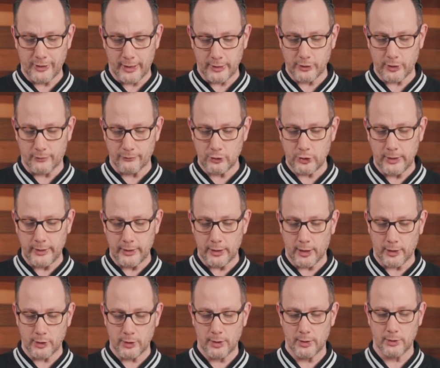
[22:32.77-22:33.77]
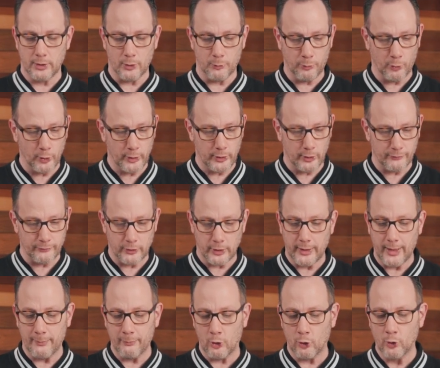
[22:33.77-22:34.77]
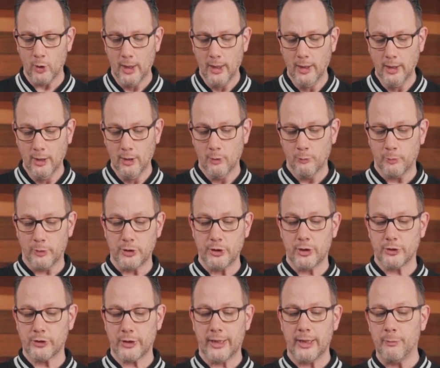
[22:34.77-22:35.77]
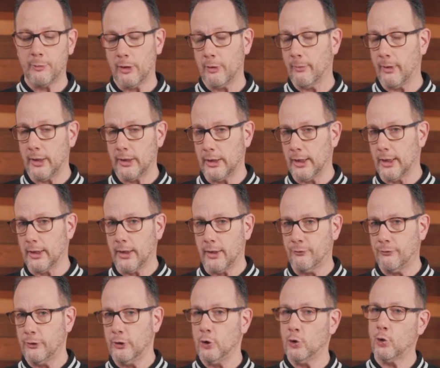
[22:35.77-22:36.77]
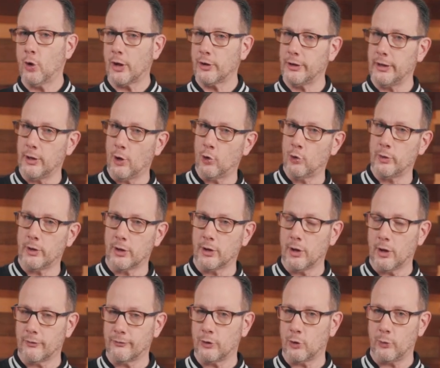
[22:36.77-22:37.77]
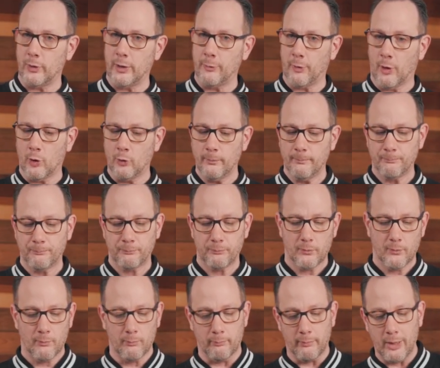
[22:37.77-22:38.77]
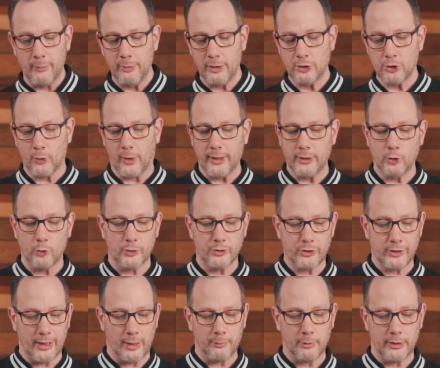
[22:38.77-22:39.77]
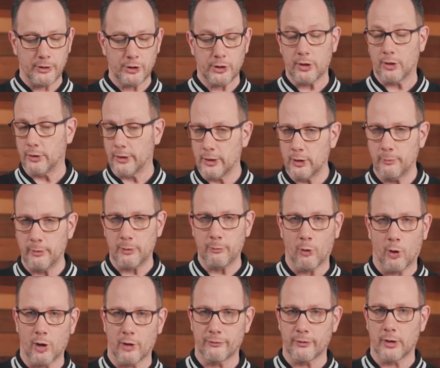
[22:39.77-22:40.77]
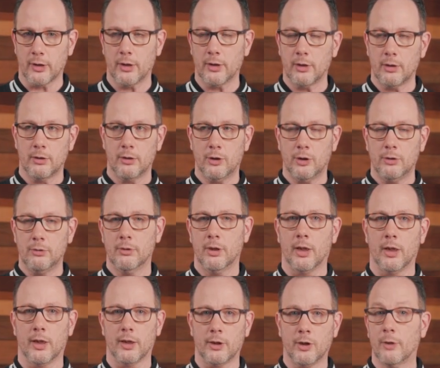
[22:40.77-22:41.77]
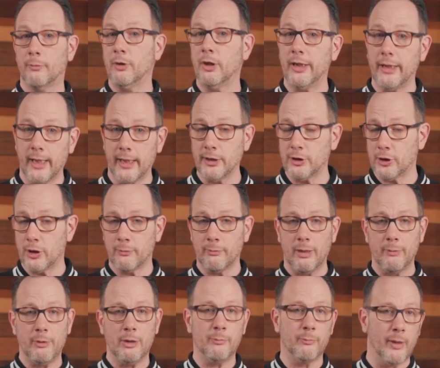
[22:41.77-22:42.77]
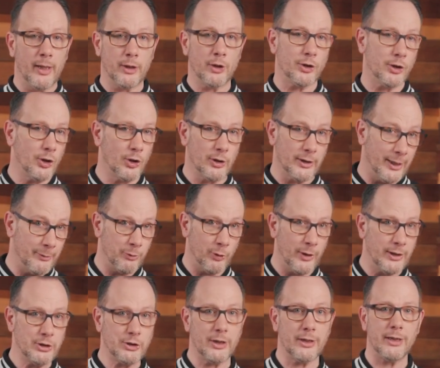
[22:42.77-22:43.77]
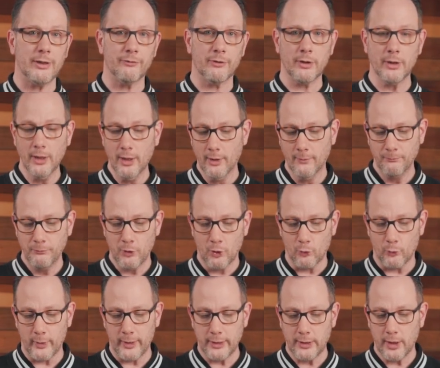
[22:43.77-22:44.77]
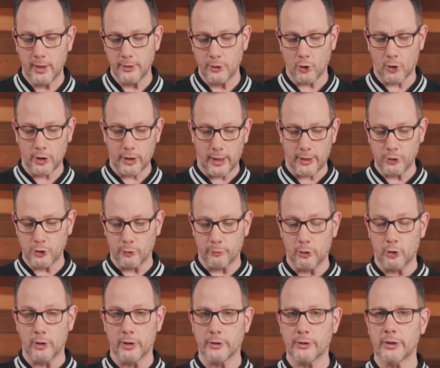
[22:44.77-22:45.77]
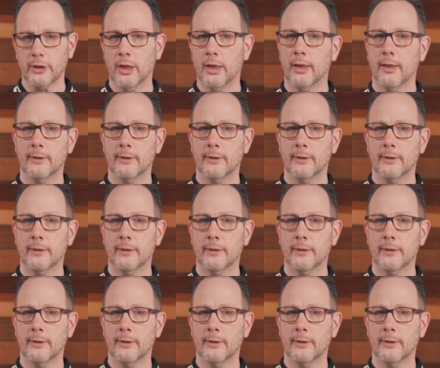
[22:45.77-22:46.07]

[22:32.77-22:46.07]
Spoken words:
That's obviously not the point of the demo, but just keep in mind that if you are the owner of the repo, maybe try to establish a little bit more of a communication, maybe better collaboration even with your contributors.